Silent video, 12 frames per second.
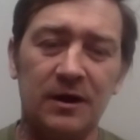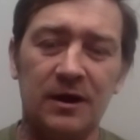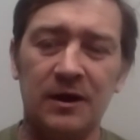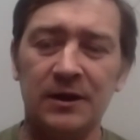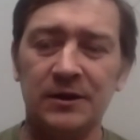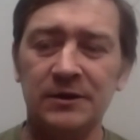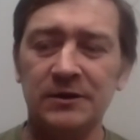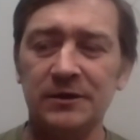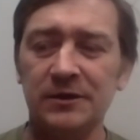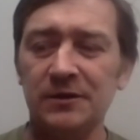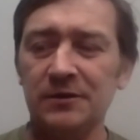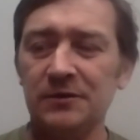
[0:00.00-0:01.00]

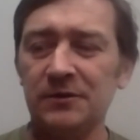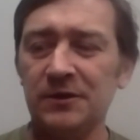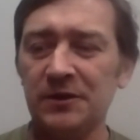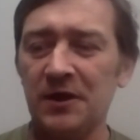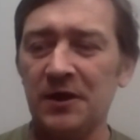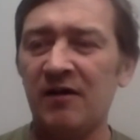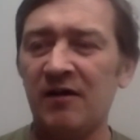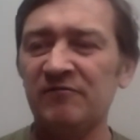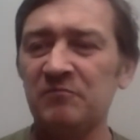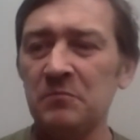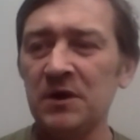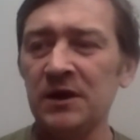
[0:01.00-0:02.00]
and they
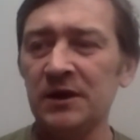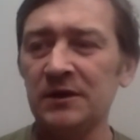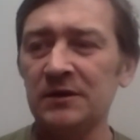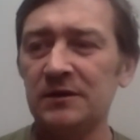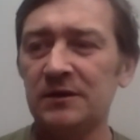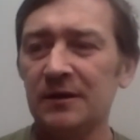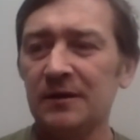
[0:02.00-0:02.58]
have made